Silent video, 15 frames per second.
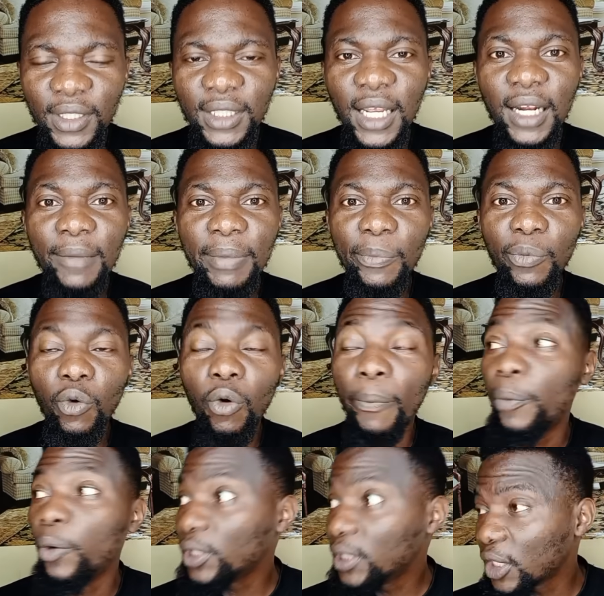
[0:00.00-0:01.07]
These are the people who
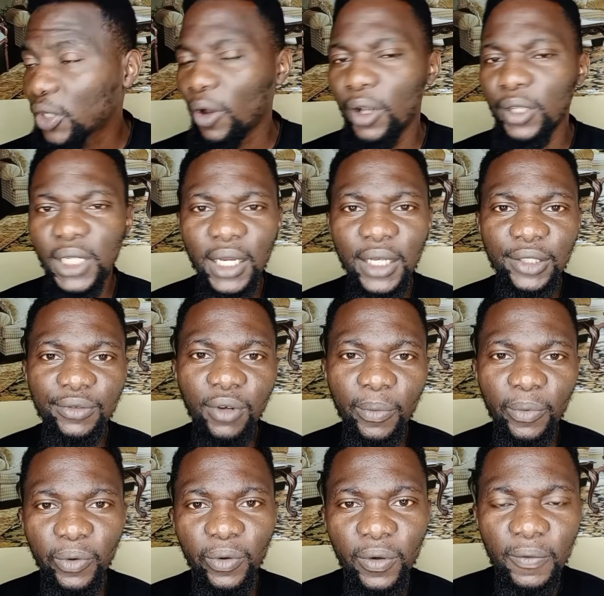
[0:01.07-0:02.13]
put this country in
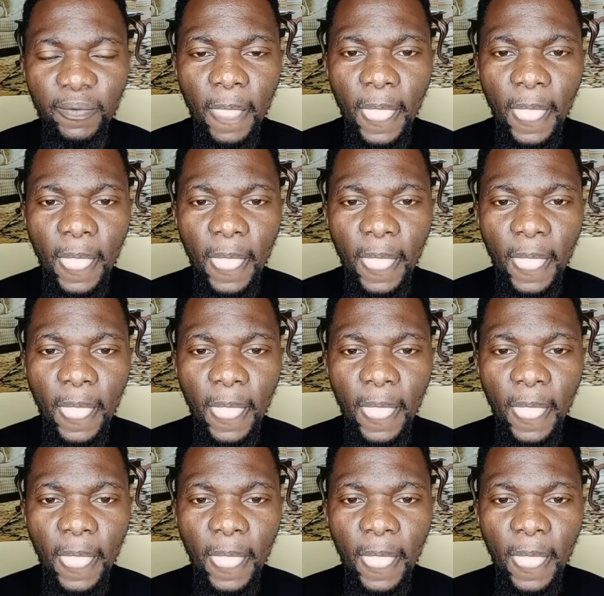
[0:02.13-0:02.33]
trouble,